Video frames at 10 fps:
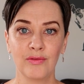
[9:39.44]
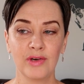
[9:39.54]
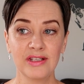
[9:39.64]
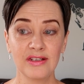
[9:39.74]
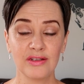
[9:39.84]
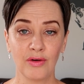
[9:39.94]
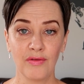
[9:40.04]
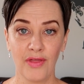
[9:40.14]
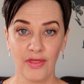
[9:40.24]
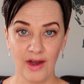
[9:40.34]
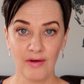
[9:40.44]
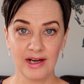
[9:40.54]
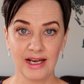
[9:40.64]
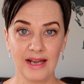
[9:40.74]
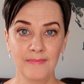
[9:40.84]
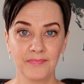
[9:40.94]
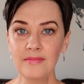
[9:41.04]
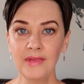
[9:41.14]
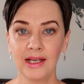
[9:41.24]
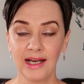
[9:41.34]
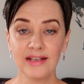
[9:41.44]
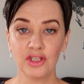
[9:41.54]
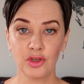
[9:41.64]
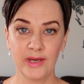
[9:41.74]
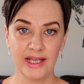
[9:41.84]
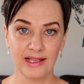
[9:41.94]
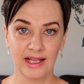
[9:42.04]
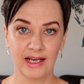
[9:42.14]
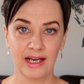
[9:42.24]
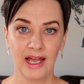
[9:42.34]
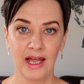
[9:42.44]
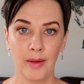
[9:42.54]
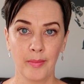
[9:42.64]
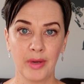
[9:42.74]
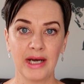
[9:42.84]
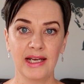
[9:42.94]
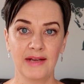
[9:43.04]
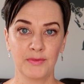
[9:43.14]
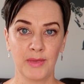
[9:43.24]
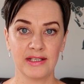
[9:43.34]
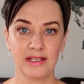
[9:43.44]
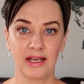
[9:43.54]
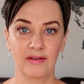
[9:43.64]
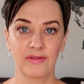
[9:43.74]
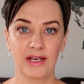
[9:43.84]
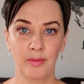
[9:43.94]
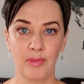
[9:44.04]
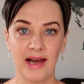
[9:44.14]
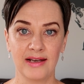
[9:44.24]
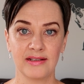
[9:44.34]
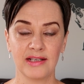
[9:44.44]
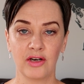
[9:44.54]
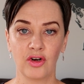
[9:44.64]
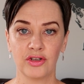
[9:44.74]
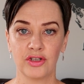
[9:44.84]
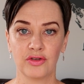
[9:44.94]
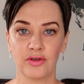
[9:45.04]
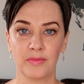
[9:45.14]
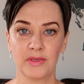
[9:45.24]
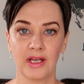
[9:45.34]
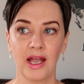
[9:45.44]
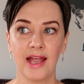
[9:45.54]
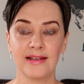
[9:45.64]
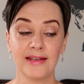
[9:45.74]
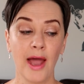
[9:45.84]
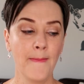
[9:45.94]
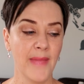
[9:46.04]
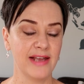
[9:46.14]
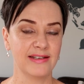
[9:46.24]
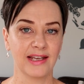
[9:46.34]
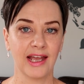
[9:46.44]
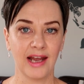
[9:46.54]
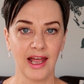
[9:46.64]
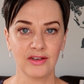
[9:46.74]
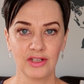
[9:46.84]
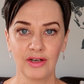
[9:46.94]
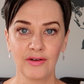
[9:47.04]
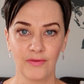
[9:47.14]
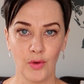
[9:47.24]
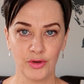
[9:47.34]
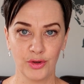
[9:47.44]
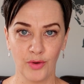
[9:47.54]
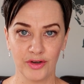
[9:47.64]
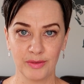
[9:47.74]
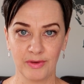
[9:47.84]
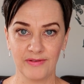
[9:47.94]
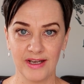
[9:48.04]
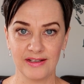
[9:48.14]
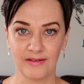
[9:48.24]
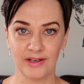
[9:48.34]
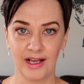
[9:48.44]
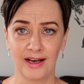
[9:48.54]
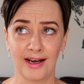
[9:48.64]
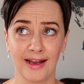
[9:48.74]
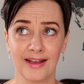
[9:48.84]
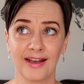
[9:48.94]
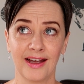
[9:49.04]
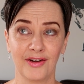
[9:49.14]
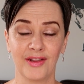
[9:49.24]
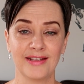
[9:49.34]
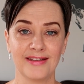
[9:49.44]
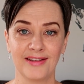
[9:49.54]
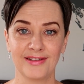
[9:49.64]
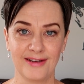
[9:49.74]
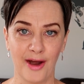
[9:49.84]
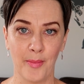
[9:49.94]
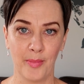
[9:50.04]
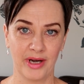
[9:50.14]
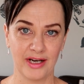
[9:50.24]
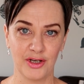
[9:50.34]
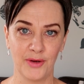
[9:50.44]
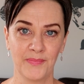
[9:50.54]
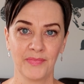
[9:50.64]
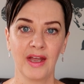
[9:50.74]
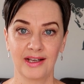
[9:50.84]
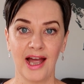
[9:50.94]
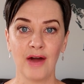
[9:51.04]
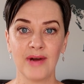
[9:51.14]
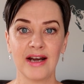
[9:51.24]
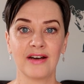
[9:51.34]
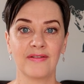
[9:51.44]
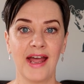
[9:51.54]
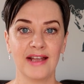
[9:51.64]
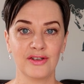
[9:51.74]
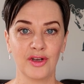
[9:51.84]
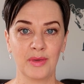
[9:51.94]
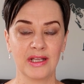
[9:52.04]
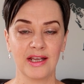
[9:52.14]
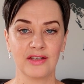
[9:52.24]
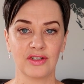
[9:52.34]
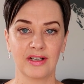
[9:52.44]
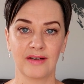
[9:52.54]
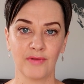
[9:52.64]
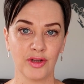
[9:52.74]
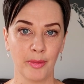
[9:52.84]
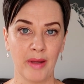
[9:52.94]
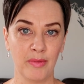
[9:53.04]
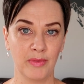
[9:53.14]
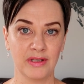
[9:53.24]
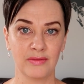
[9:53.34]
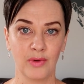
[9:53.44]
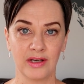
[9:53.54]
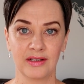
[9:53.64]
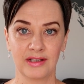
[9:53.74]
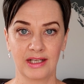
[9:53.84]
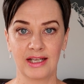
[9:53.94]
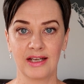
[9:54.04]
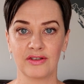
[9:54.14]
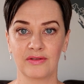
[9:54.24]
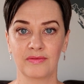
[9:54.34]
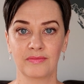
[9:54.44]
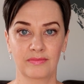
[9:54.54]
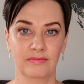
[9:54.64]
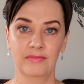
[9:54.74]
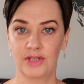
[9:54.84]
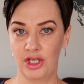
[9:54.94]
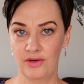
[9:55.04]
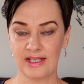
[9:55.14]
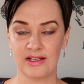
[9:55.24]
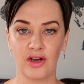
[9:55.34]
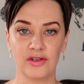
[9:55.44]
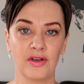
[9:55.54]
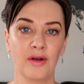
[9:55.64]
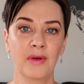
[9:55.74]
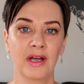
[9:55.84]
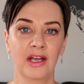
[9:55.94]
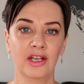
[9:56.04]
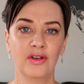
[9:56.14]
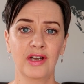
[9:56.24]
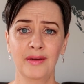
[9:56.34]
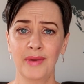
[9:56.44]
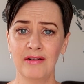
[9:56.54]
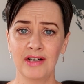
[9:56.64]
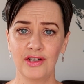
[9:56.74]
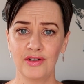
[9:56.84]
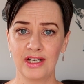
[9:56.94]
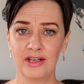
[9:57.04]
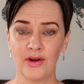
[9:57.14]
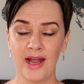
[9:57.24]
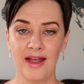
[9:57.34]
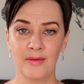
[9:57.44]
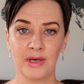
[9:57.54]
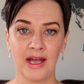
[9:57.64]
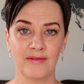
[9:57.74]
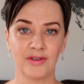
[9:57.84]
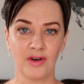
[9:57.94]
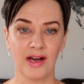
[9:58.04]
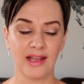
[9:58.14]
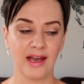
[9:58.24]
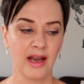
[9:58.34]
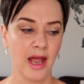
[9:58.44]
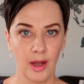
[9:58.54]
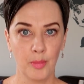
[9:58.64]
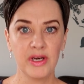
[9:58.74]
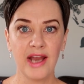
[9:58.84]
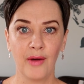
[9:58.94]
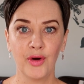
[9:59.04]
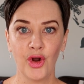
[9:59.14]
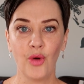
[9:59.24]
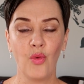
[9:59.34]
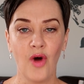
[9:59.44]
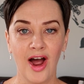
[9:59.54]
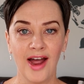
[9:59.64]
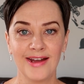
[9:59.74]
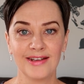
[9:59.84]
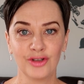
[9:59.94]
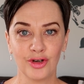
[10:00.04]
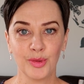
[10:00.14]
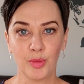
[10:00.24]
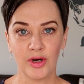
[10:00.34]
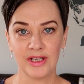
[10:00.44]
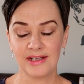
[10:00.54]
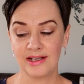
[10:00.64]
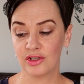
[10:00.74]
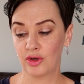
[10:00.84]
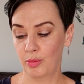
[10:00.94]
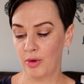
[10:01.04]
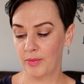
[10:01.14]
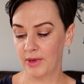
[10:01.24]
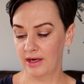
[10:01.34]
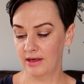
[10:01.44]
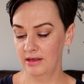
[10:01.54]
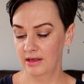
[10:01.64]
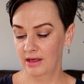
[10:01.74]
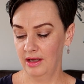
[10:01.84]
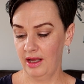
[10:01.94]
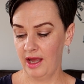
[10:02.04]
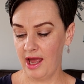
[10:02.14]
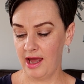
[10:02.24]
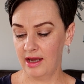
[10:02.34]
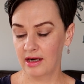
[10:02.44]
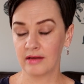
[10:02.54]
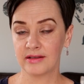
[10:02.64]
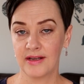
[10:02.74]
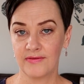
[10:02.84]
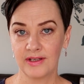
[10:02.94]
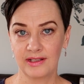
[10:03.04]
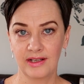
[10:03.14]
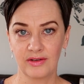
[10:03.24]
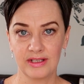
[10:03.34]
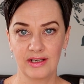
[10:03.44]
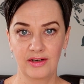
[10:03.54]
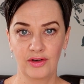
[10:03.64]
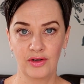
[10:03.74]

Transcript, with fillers: rinses off thoroughly like squeaky clean but it leaves my skin feeling balanced and not stripped it's amazing and I actually look forward to washing my face every day like I know that sounds dumb but I do I ran out of hand soap in the kitchen and I've got the peppermint one in the kitchen to use as hand soap. You can apparently use it in your hair, but I haven't tried that. But now I know why Dr. Bronner's is so popular and I'll definitely continue